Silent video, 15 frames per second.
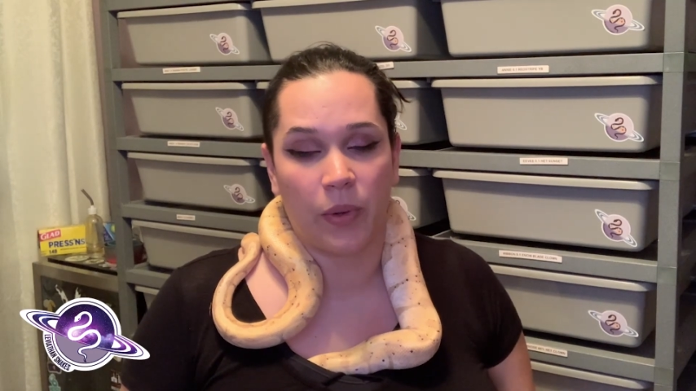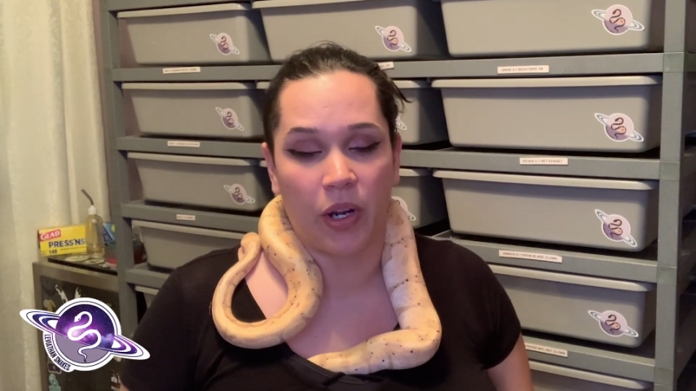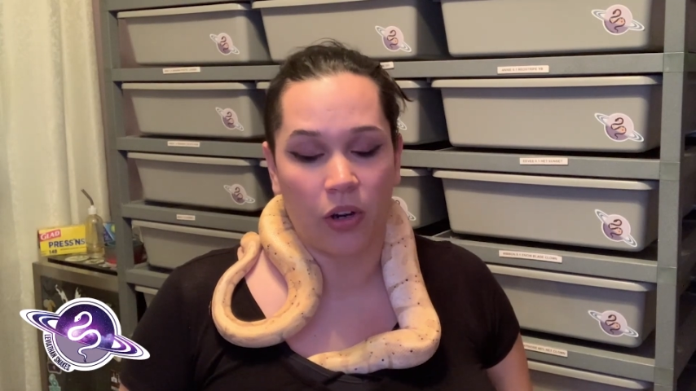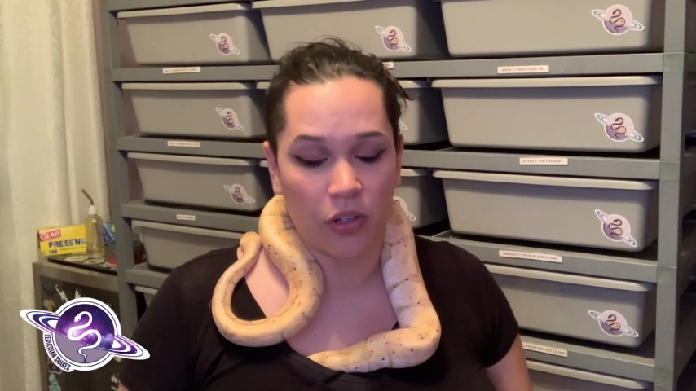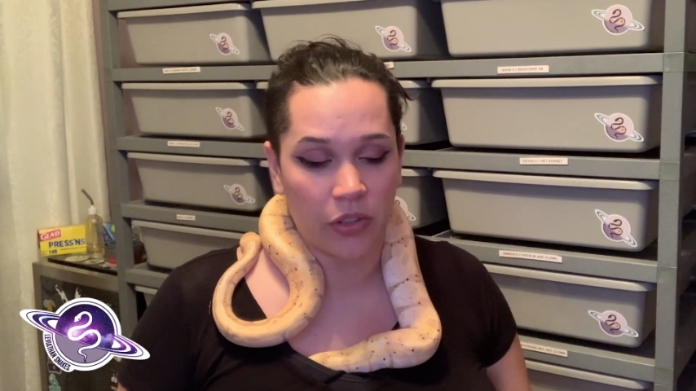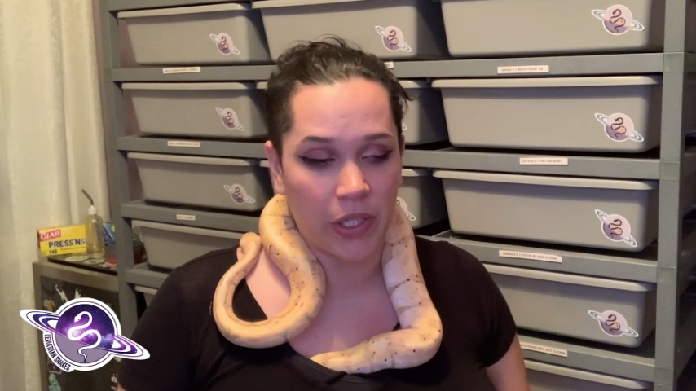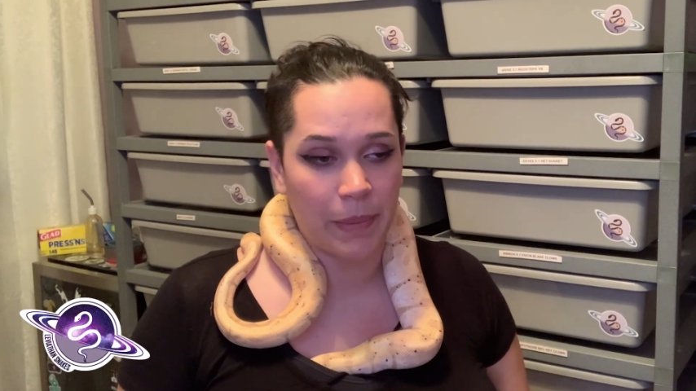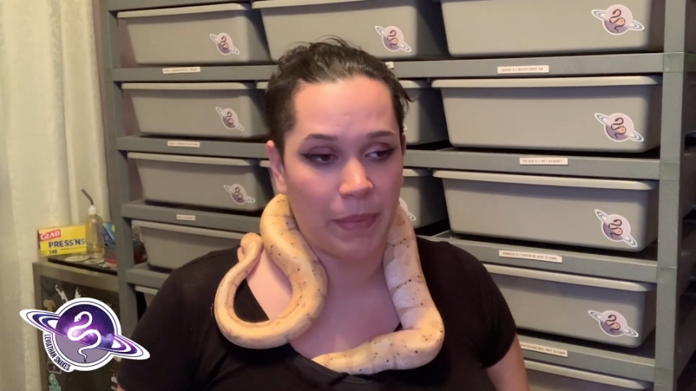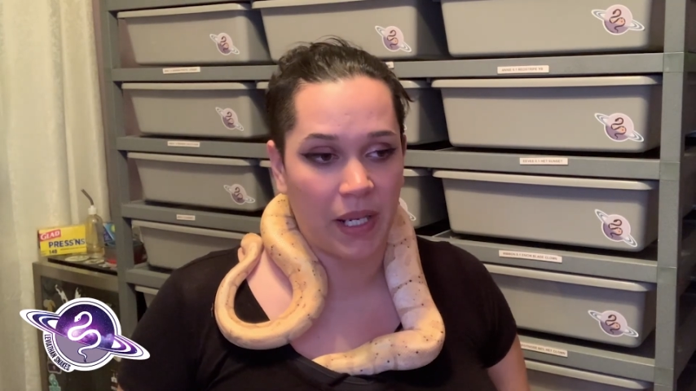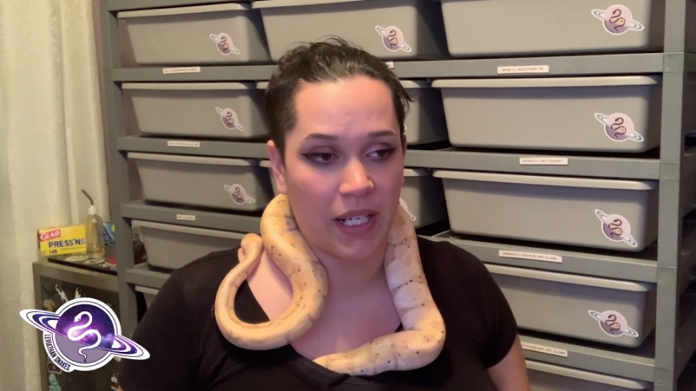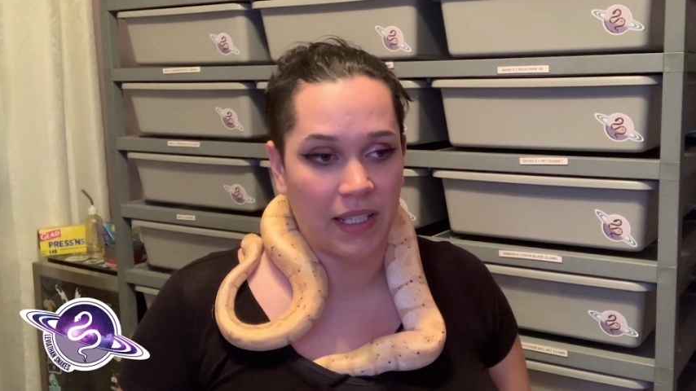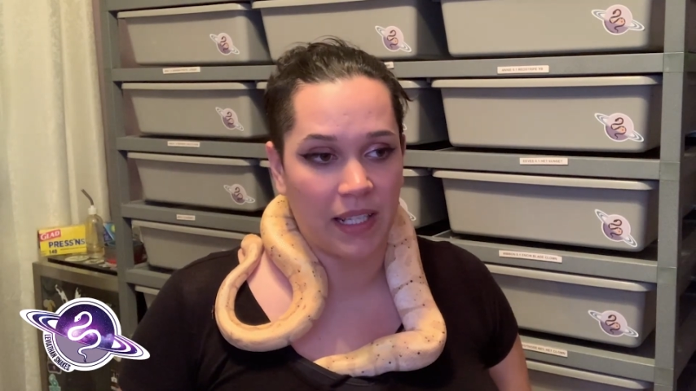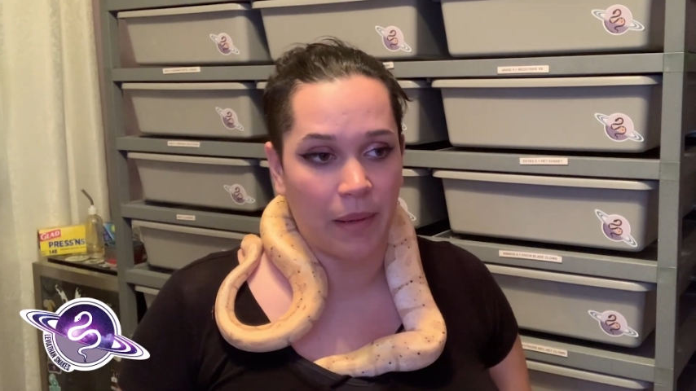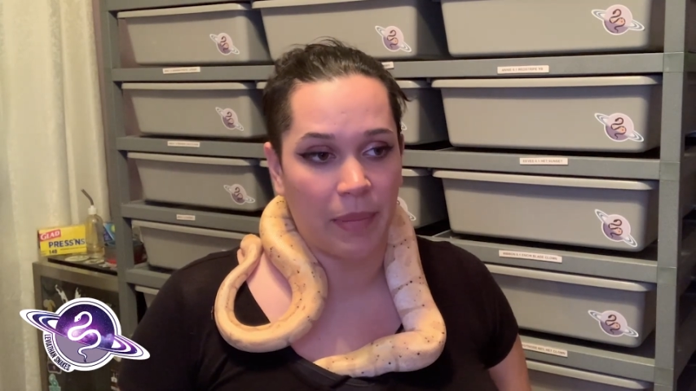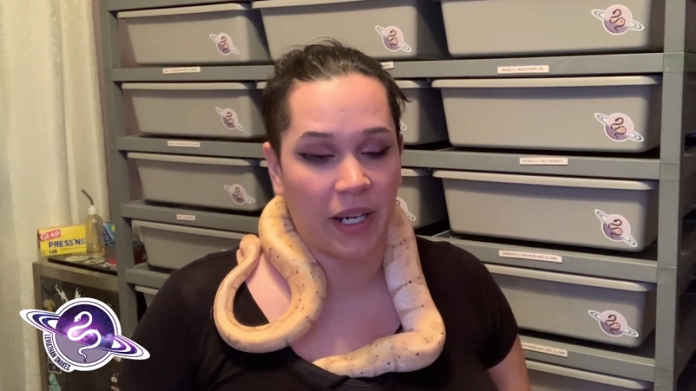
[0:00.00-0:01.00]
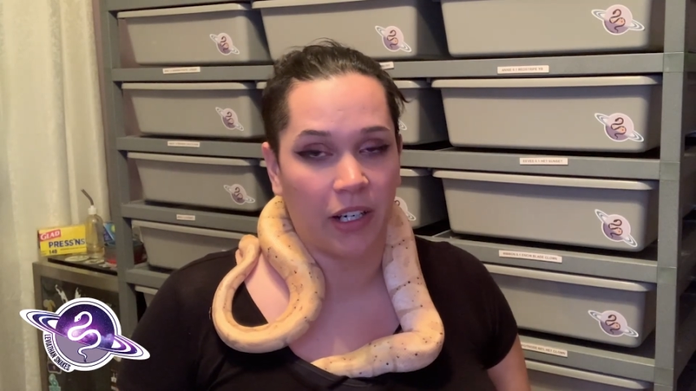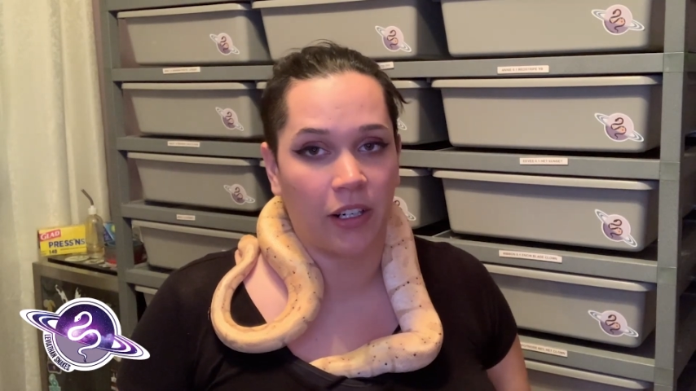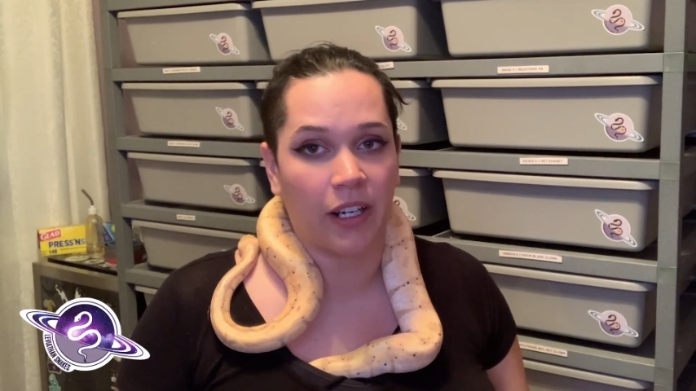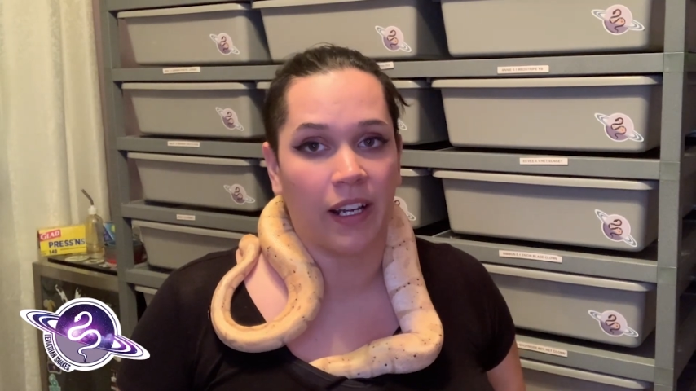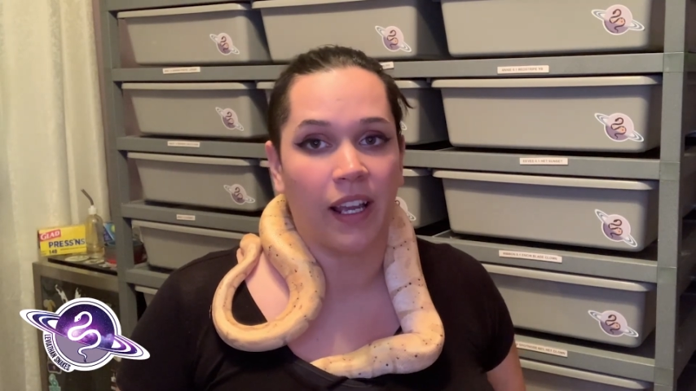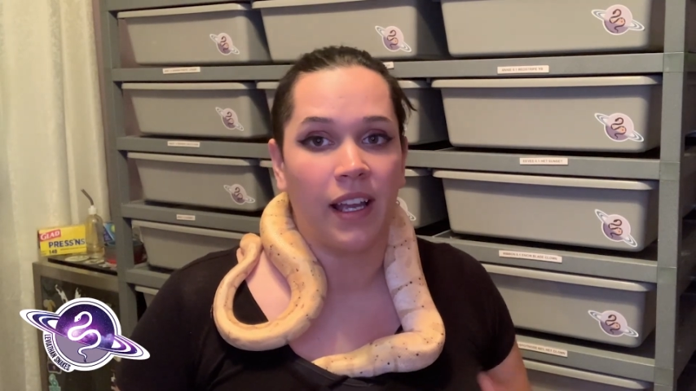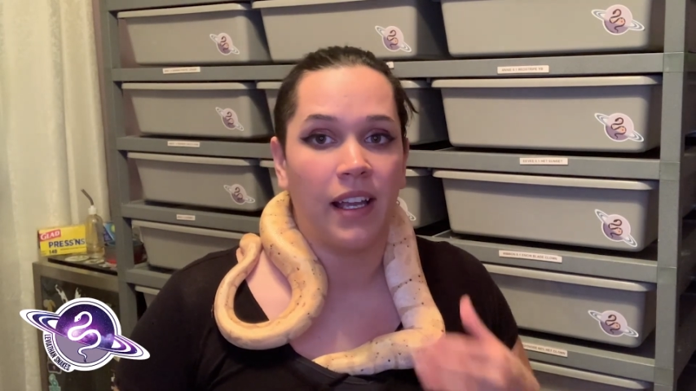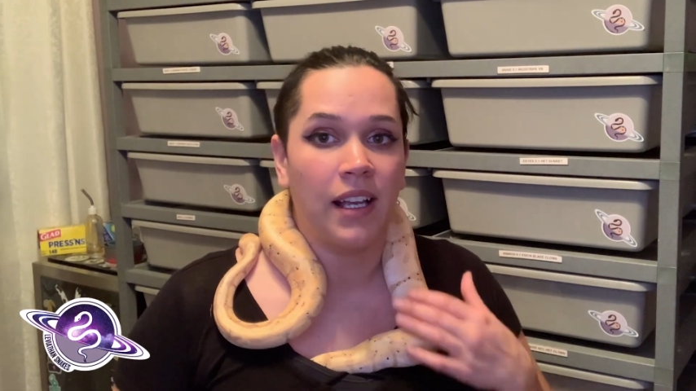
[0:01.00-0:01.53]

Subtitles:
are repeating that pairing.